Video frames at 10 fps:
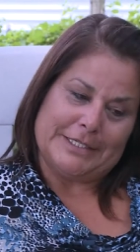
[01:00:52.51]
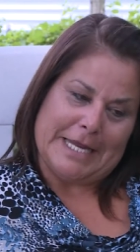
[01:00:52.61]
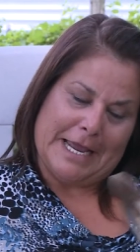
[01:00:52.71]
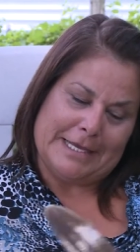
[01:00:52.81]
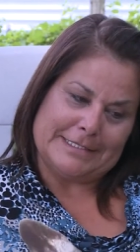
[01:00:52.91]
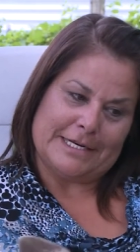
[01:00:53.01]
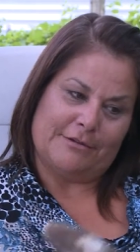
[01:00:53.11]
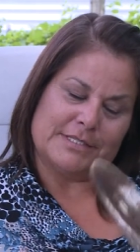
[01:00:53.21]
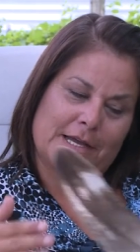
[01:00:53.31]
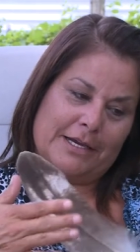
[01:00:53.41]
dance and I
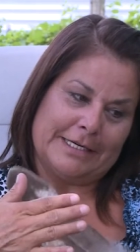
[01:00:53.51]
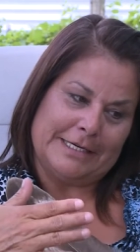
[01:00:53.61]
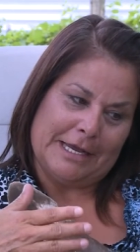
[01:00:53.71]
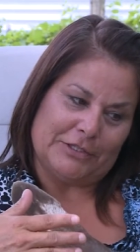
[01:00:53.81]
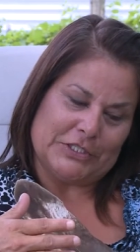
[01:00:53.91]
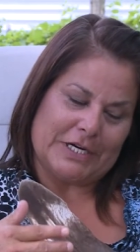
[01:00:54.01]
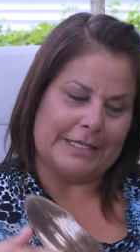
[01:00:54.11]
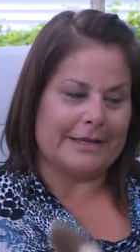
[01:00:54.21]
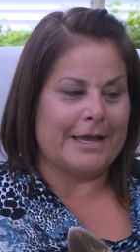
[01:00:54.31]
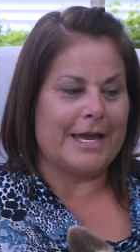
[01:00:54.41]
was hugging an elder at
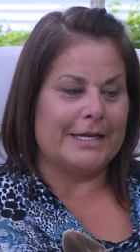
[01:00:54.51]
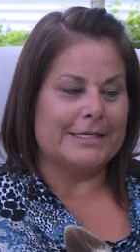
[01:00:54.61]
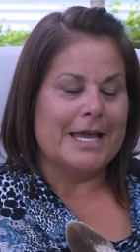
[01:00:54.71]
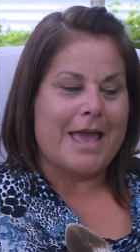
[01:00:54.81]
the end,